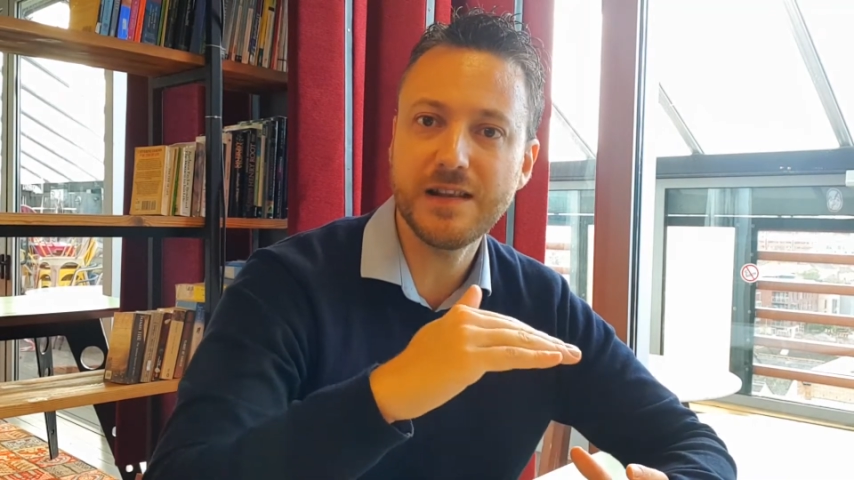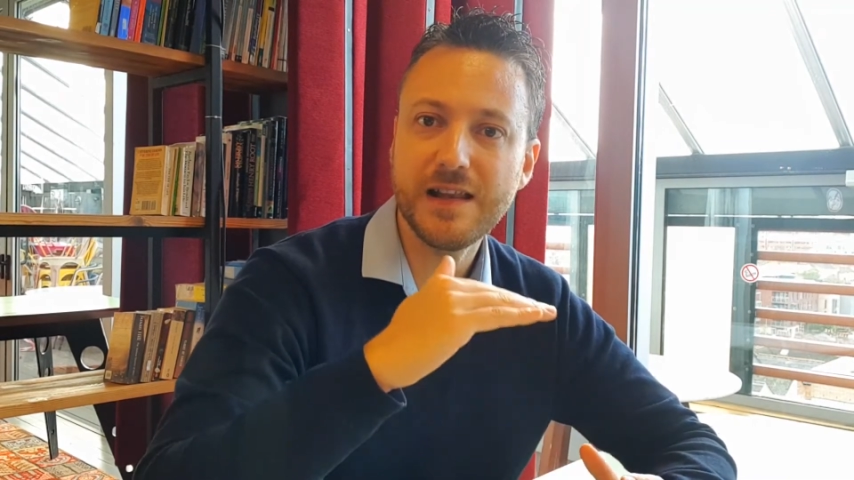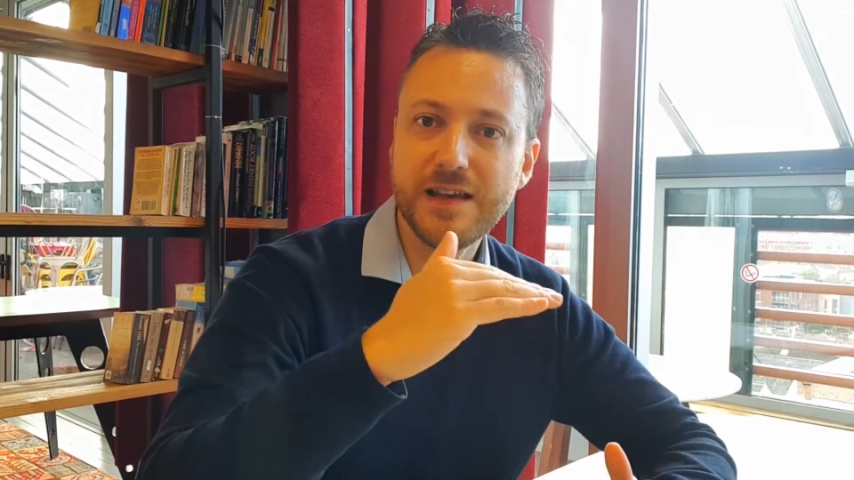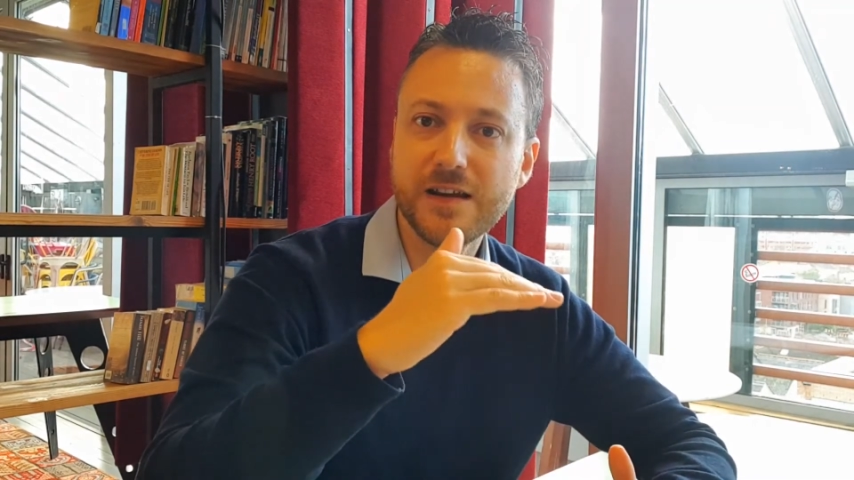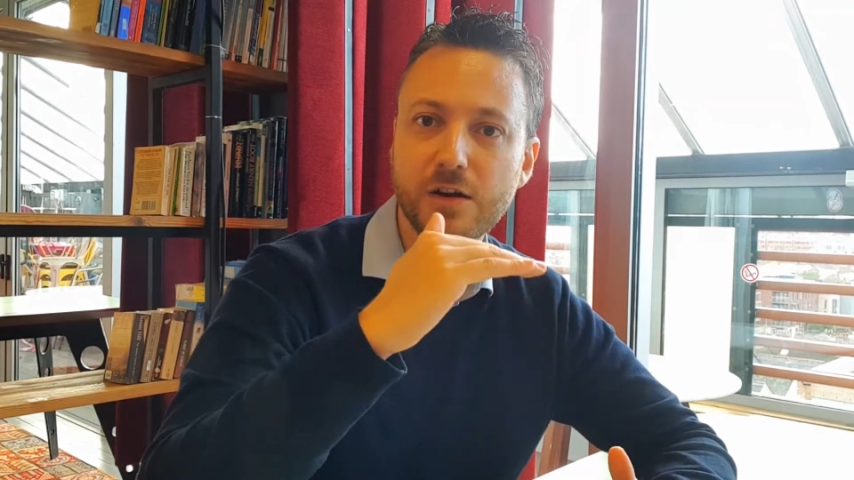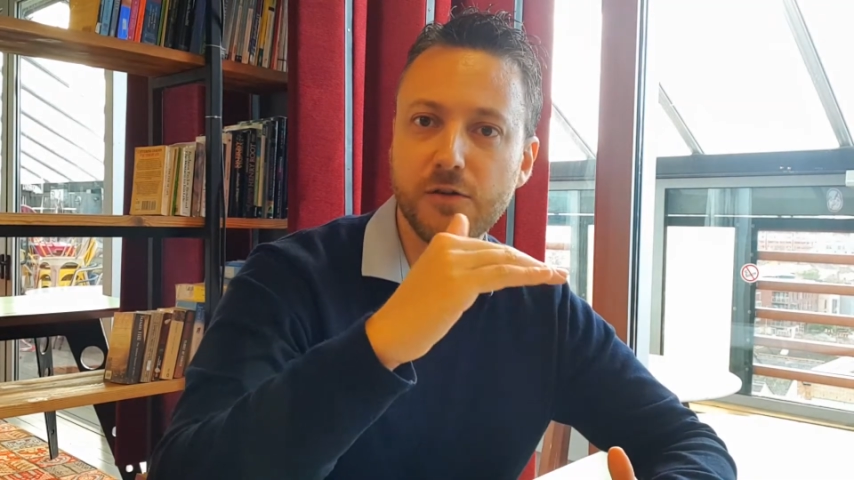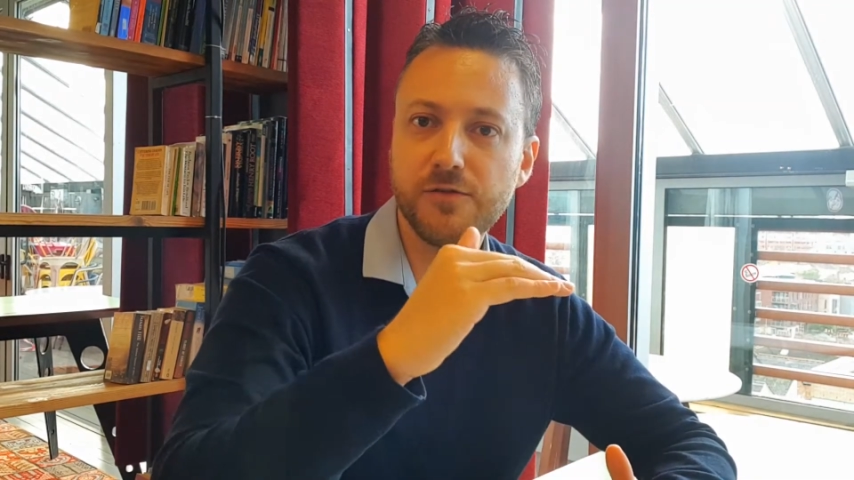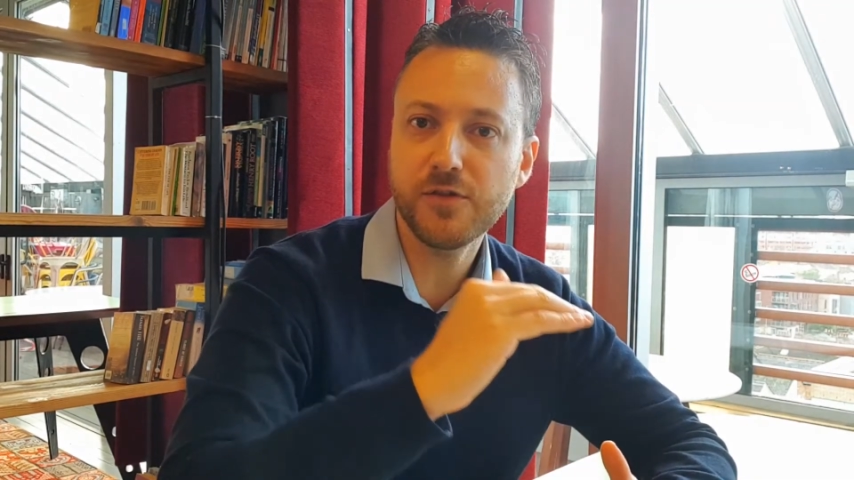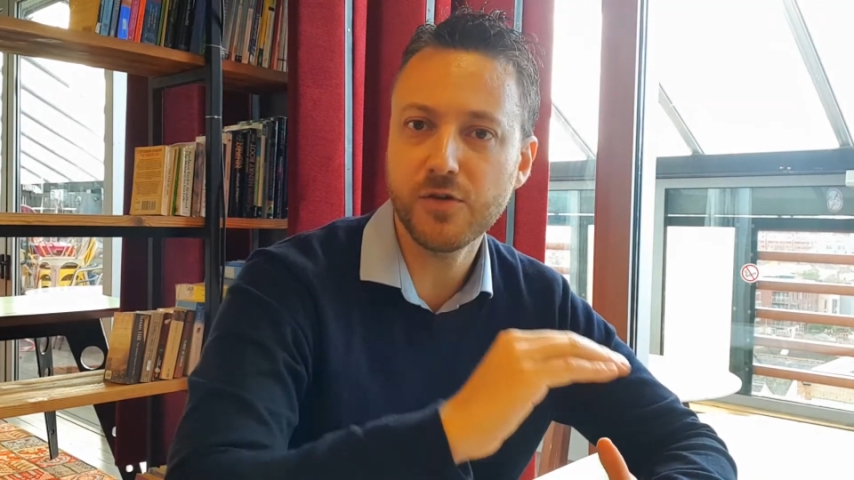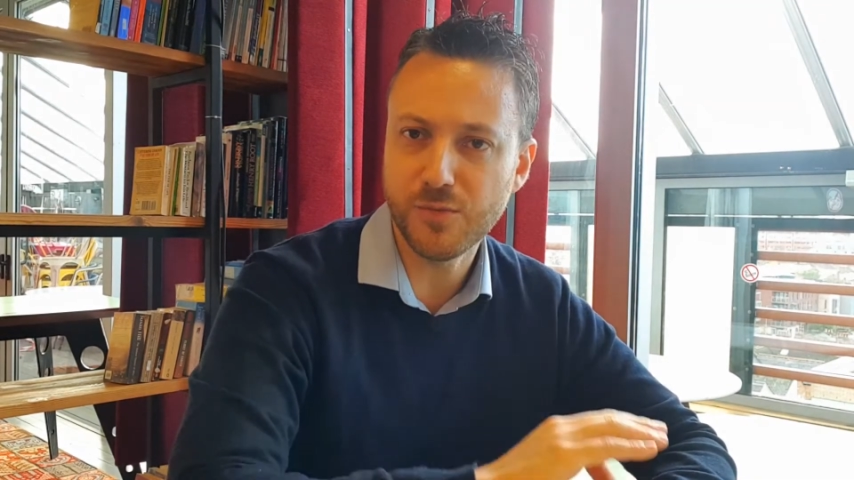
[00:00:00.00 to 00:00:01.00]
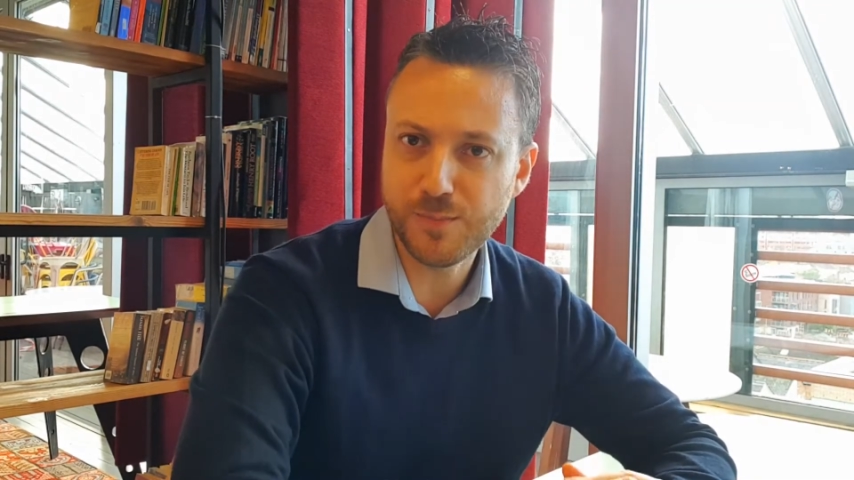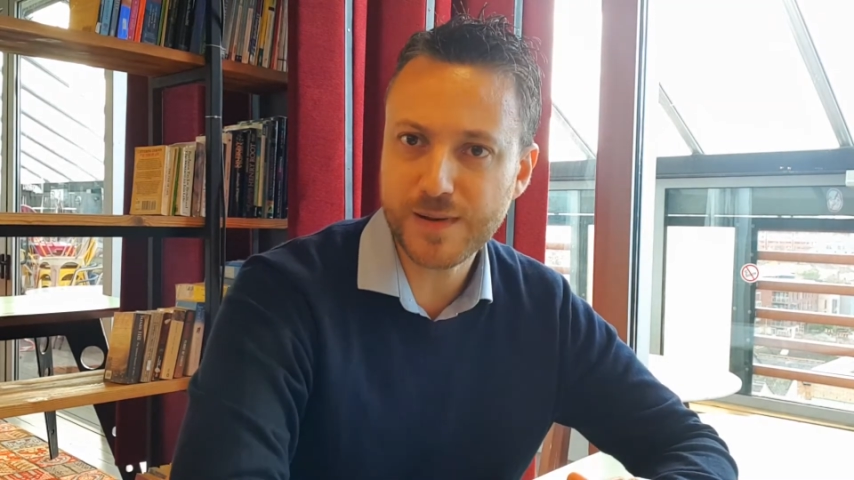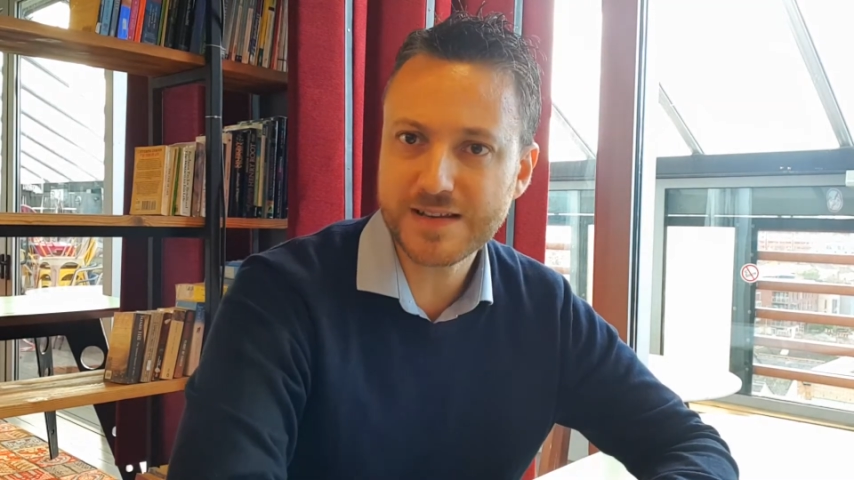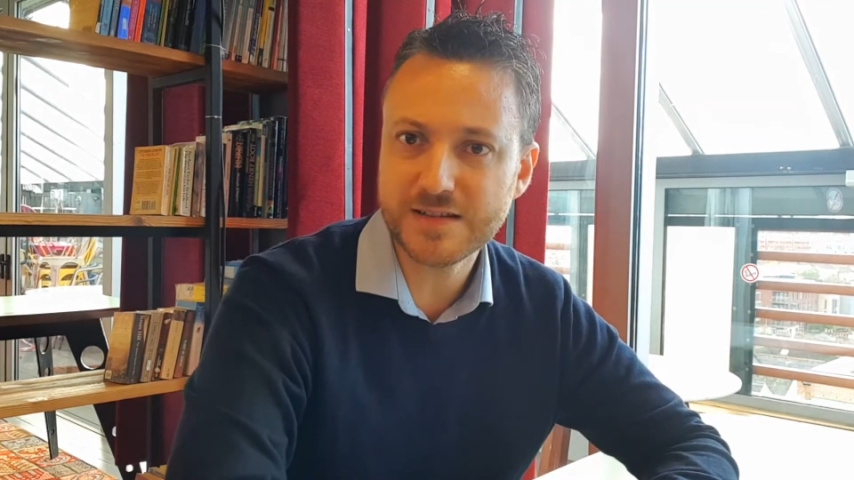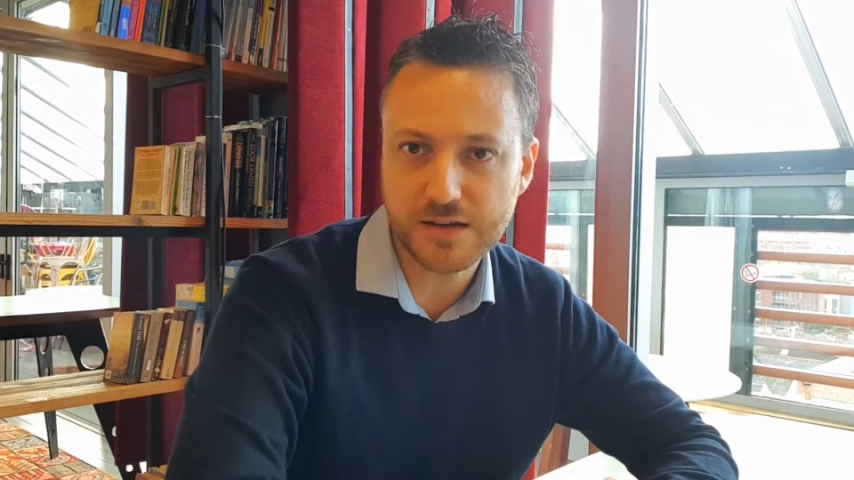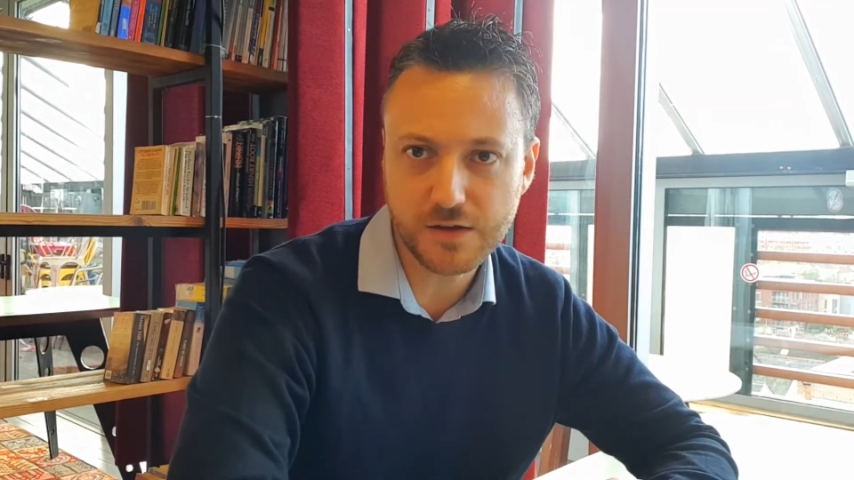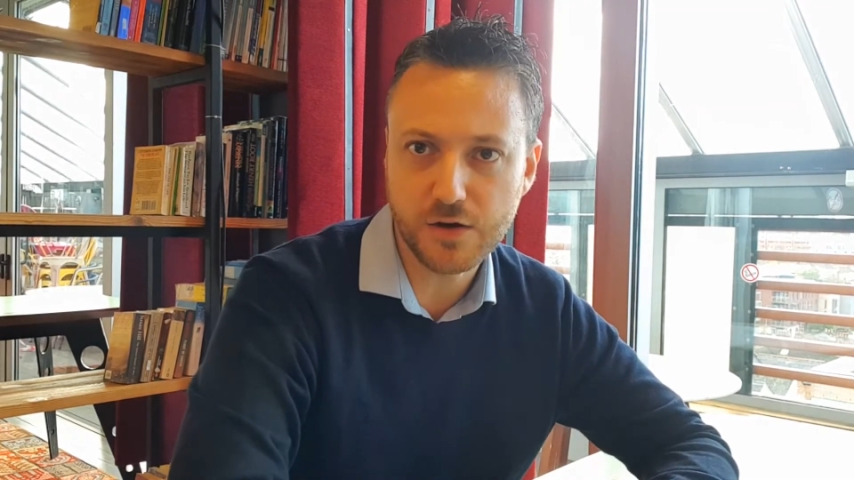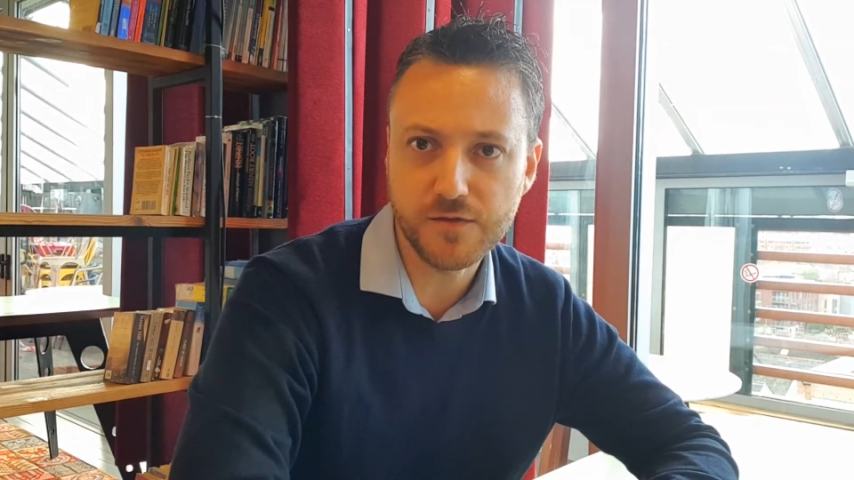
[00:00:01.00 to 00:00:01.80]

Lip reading: layer of complexity